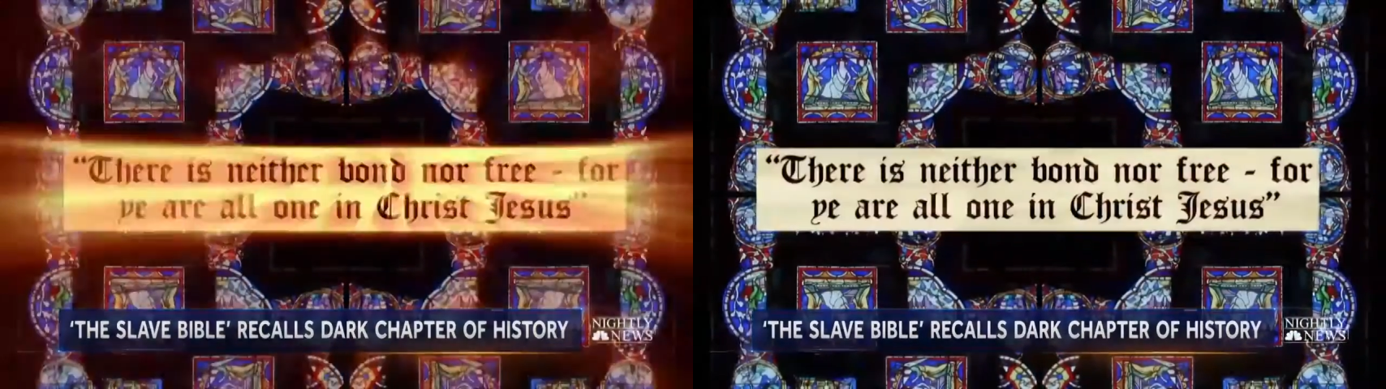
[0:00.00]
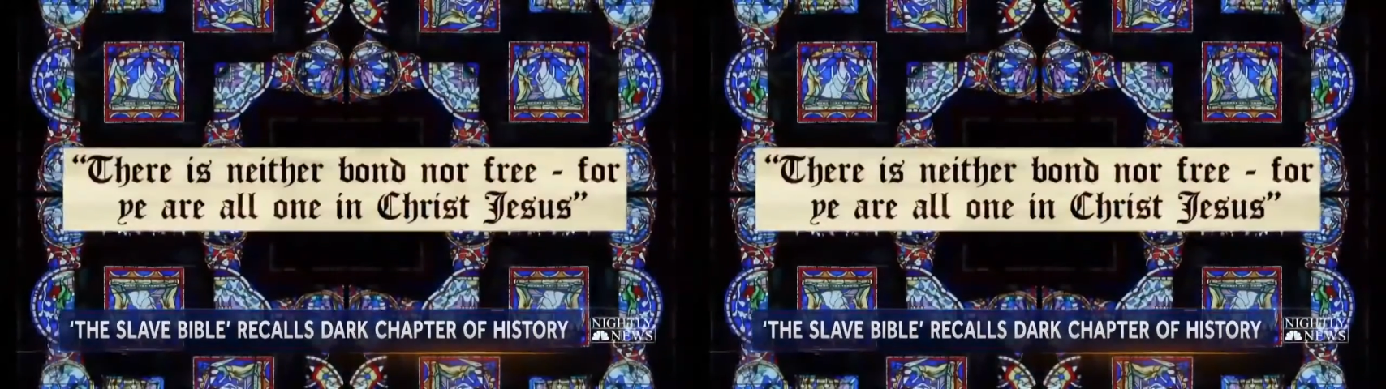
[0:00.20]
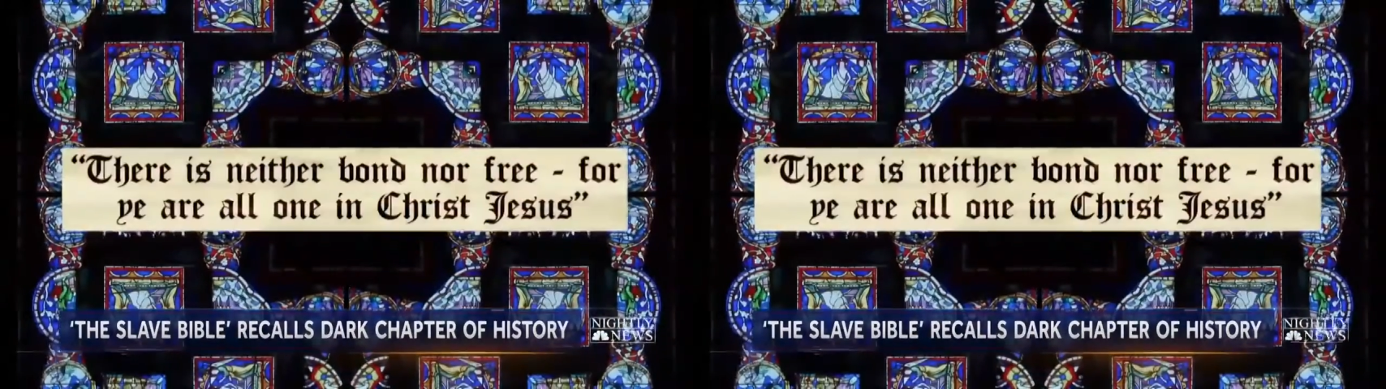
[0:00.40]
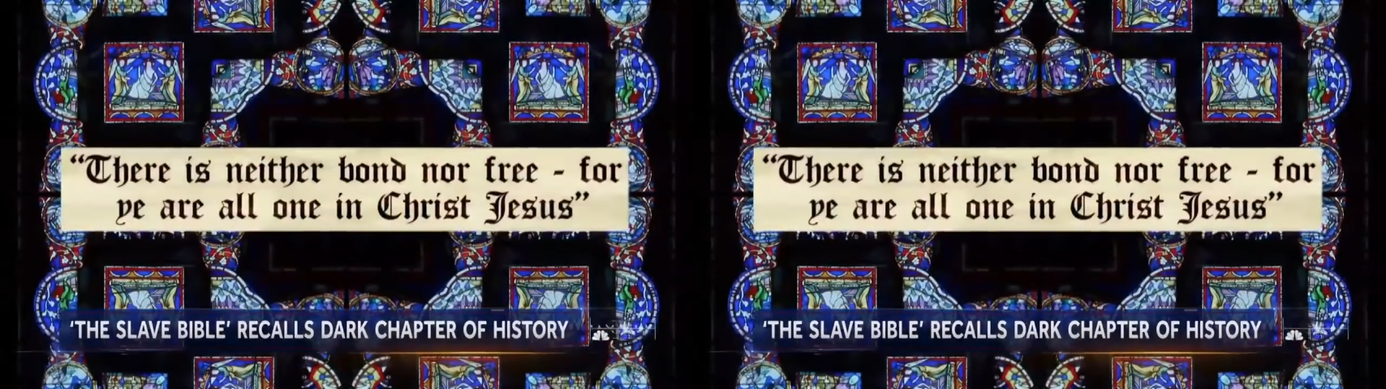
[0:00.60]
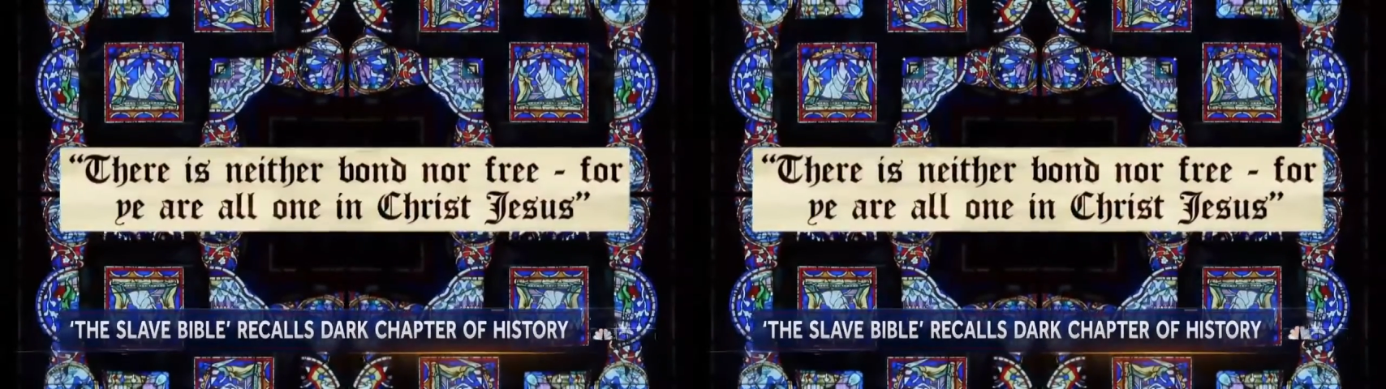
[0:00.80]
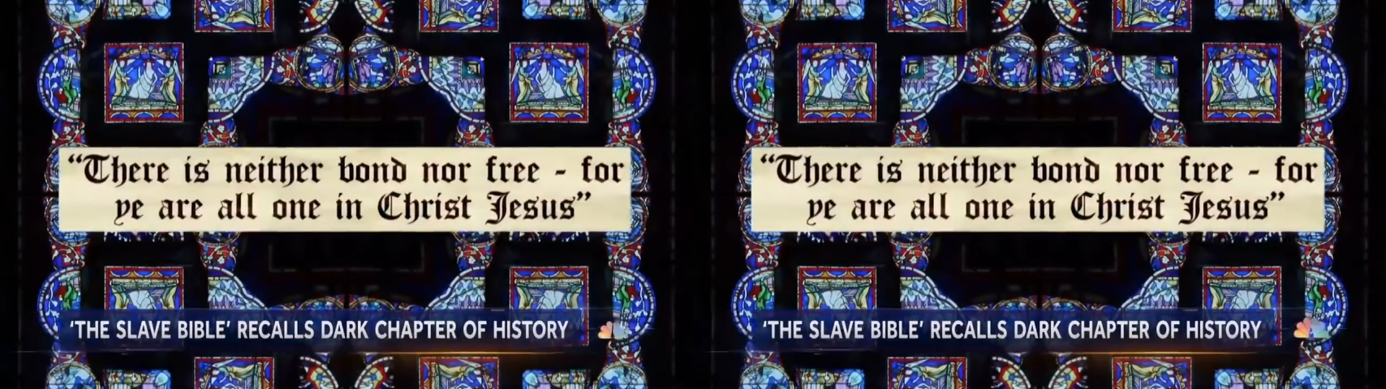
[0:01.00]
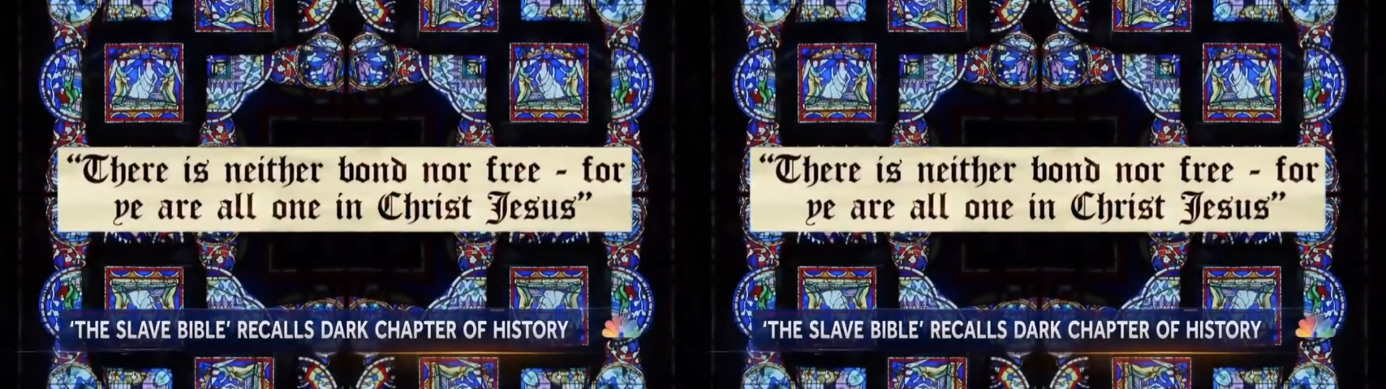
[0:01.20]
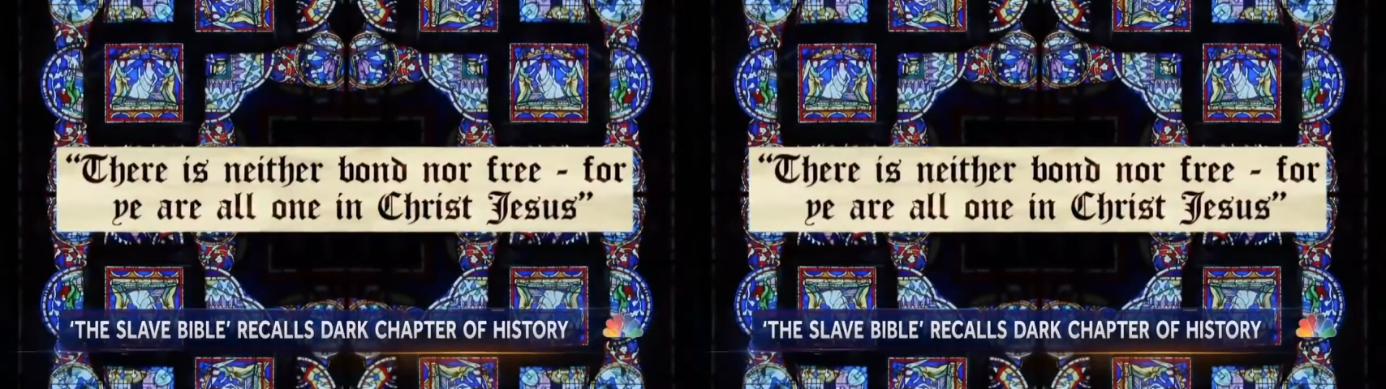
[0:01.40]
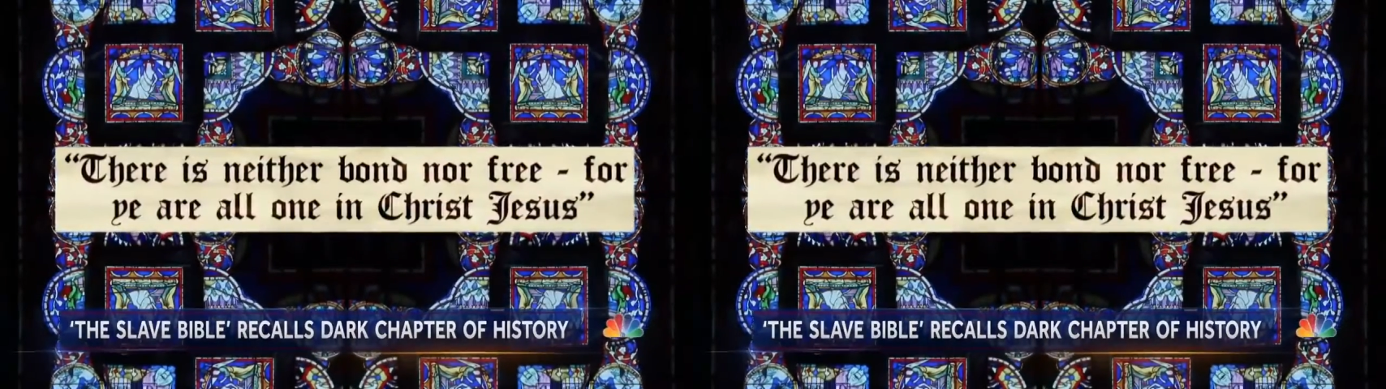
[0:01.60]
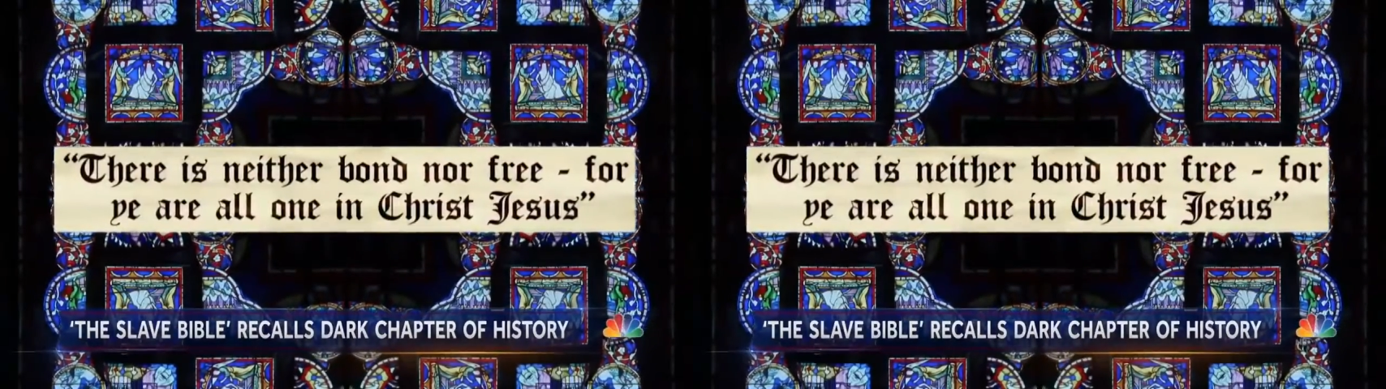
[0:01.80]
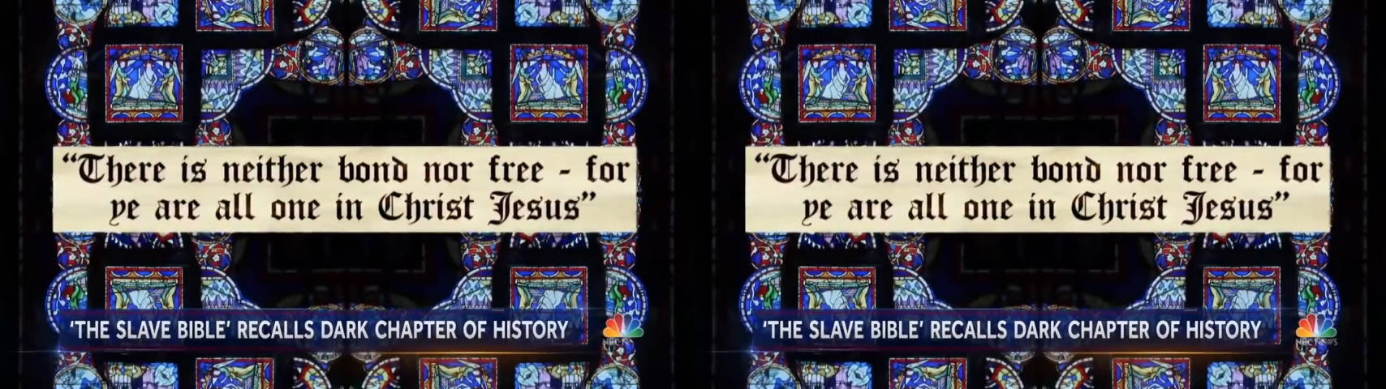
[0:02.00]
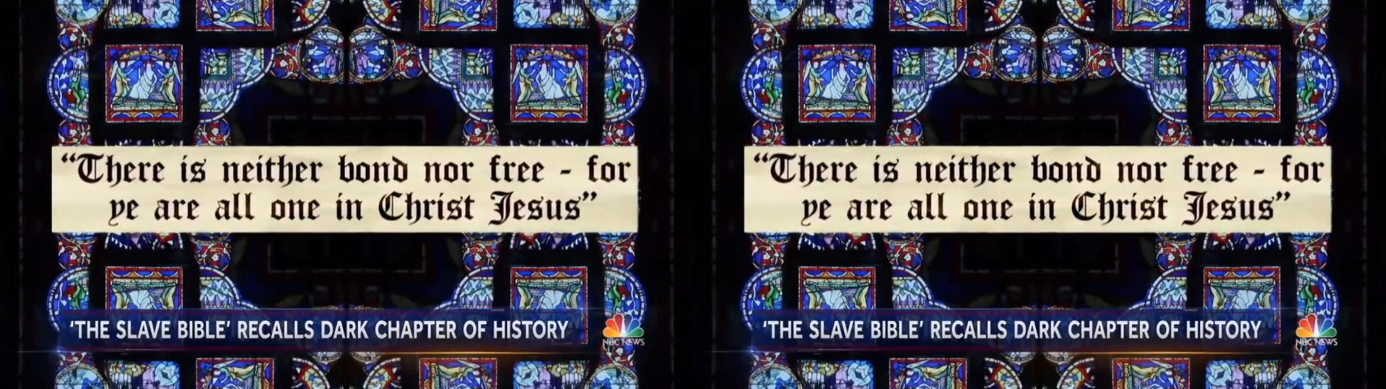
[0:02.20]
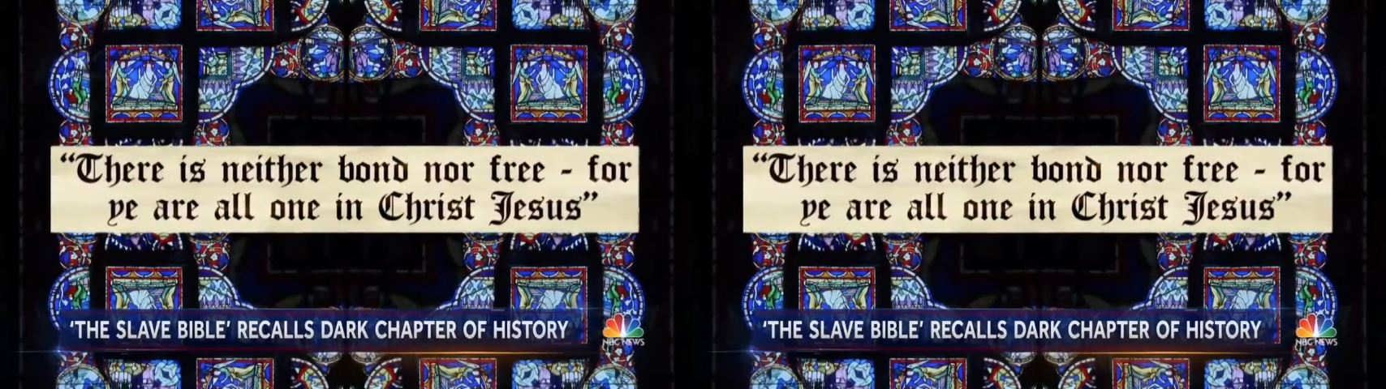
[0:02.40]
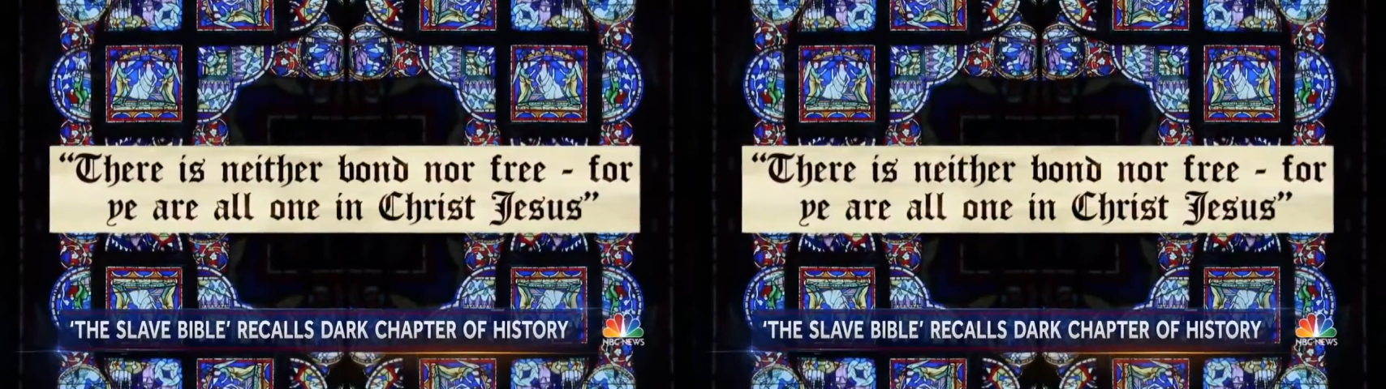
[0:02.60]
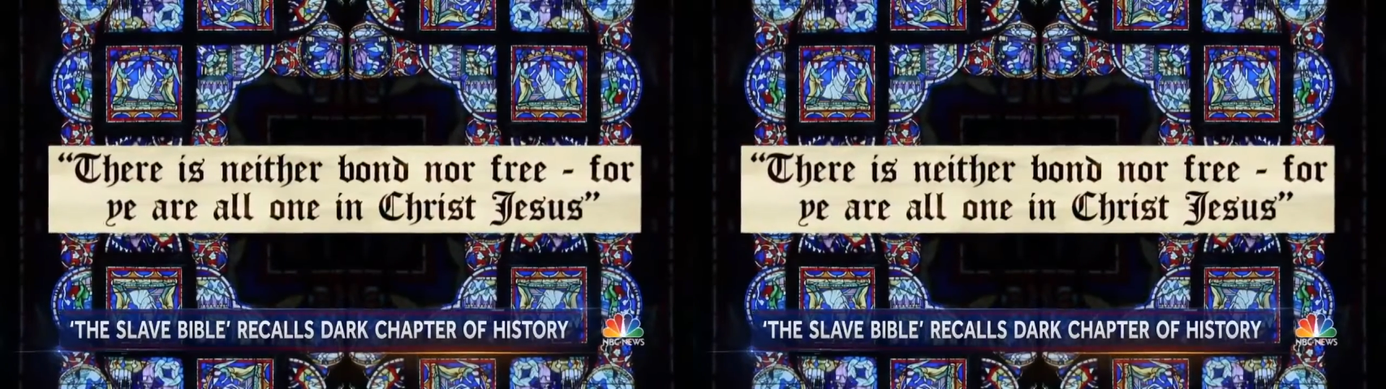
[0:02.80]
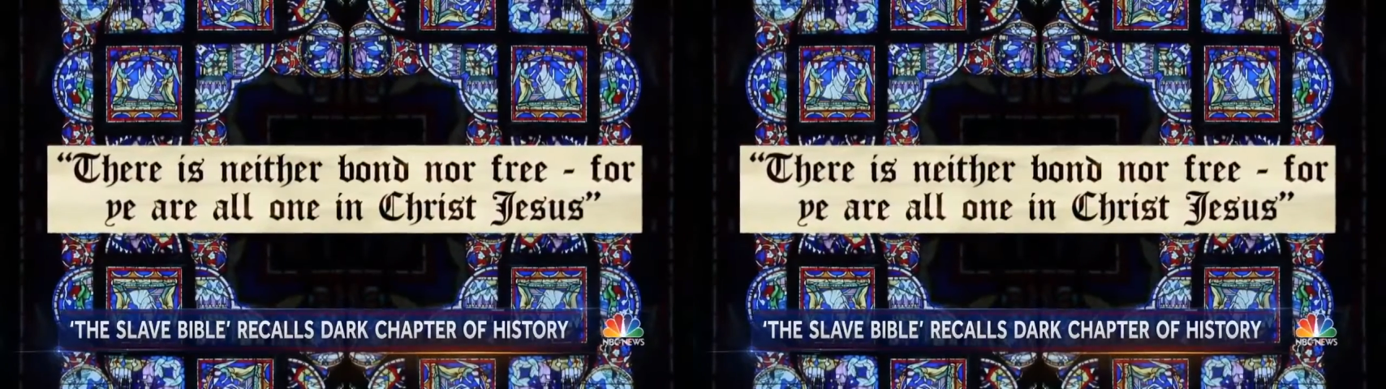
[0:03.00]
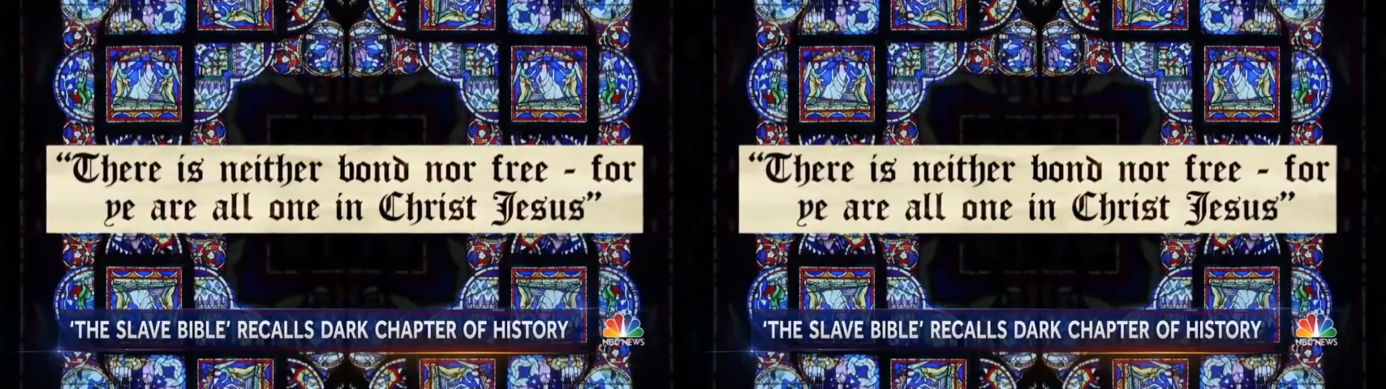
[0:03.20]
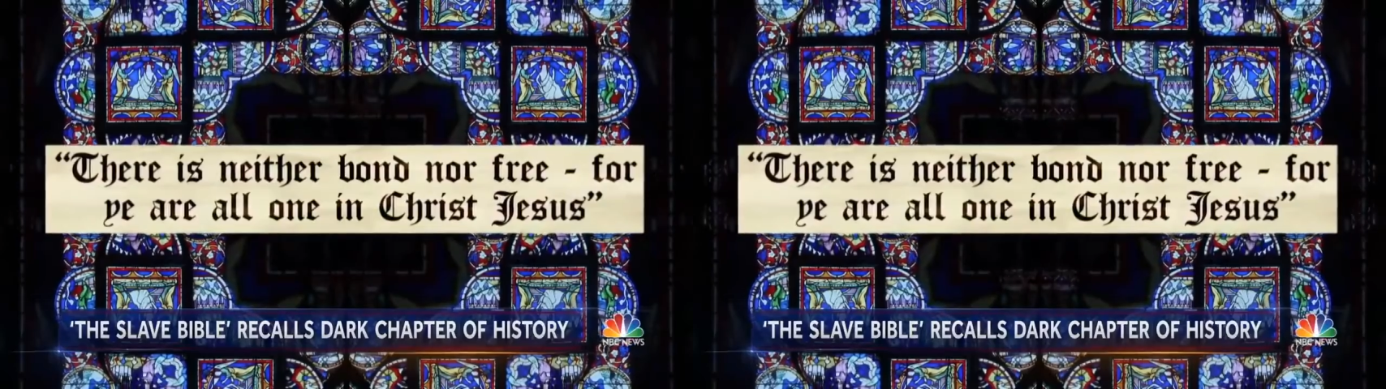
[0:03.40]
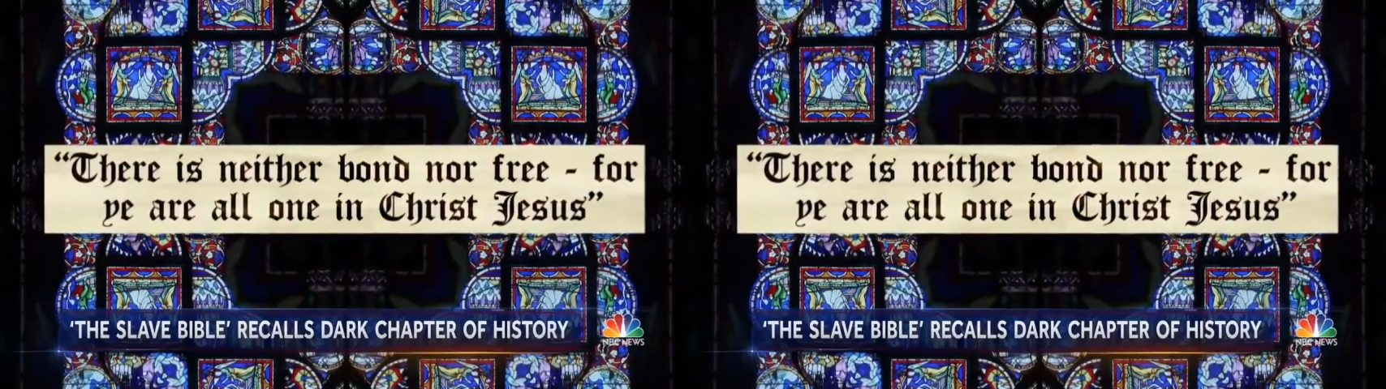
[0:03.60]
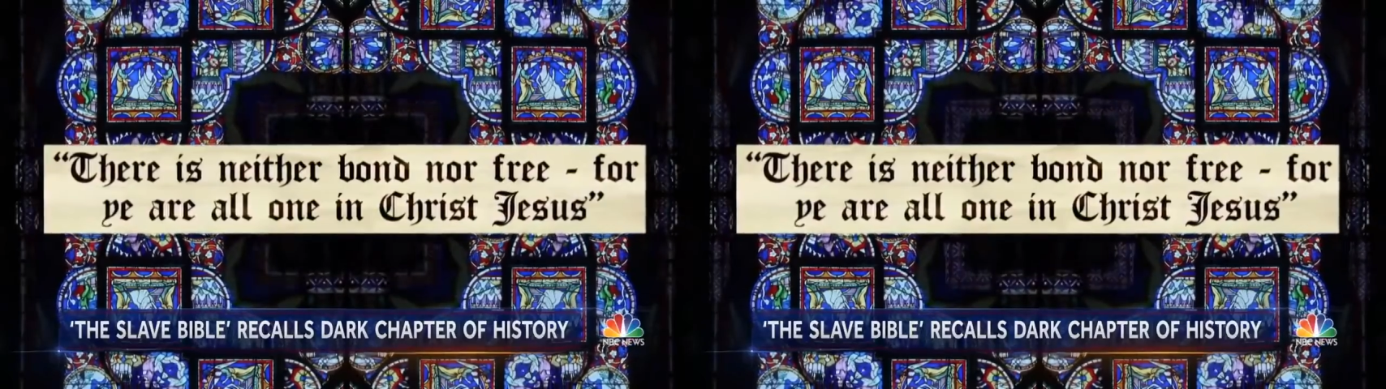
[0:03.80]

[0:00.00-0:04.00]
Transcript: (no speaker visible)